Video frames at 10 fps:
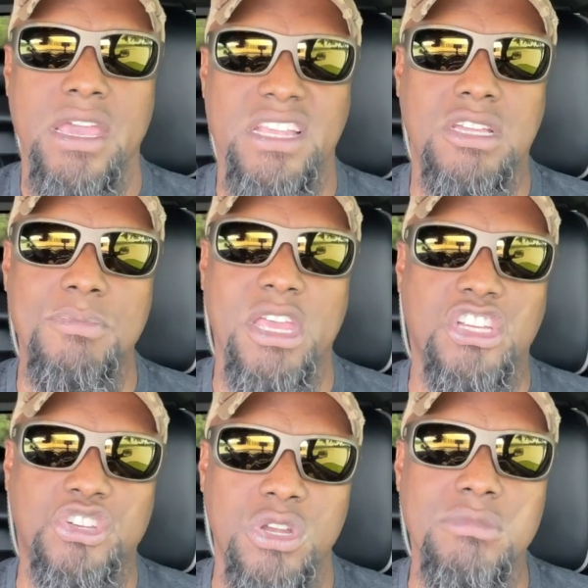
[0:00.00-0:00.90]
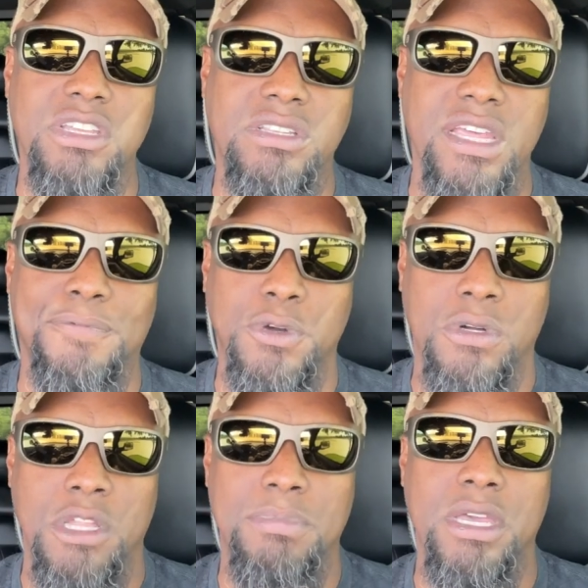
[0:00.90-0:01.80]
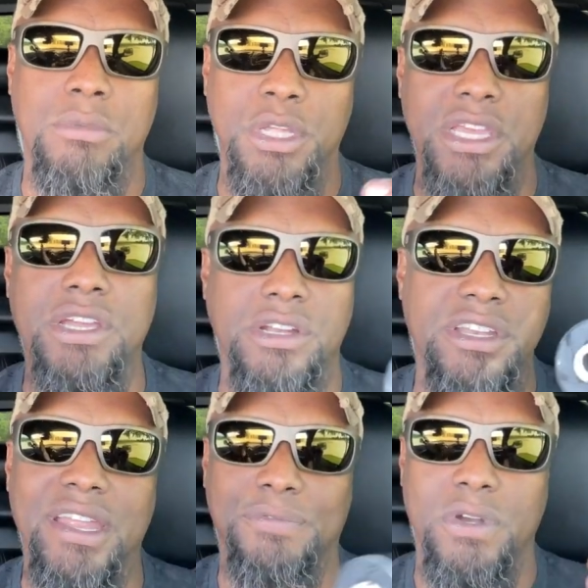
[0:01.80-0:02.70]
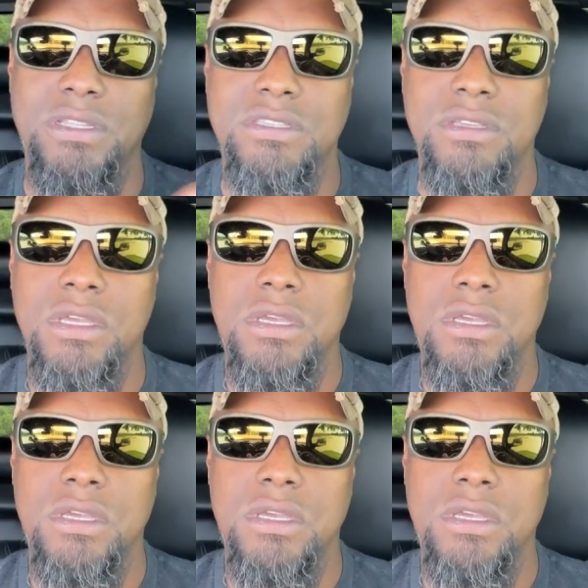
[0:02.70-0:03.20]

it's gonna be extremely difficult to be able to hear the difference.